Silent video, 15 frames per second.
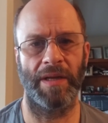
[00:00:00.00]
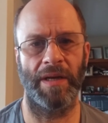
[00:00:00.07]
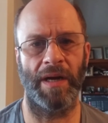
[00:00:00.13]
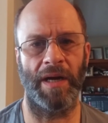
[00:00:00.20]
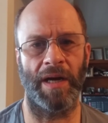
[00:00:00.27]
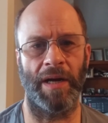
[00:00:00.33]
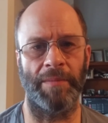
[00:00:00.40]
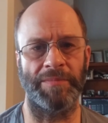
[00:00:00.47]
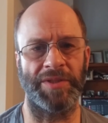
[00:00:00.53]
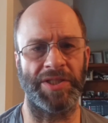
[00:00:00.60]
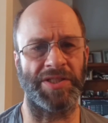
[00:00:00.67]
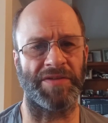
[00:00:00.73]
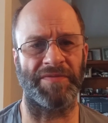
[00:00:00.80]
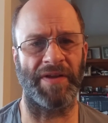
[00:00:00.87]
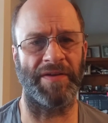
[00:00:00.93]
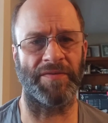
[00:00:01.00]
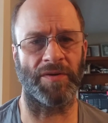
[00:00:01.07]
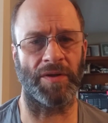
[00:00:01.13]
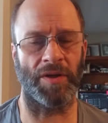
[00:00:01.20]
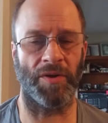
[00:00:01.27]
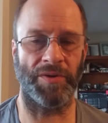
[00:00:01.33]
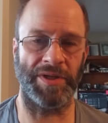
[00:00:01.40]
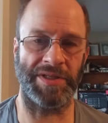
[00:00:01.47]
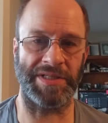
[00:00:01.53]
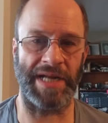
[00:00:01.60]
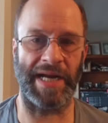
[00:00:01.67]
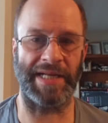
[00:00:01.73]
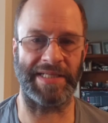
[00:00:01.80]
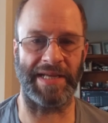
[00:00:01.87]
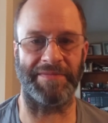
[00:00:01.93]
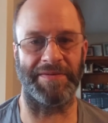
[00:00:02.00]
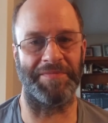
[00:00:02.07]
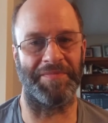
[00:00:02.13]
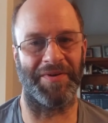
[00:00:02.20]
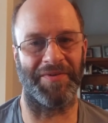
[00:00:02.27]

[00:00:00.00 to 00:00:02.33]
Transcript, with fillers: Um, just the flavor alone, it's not a seven,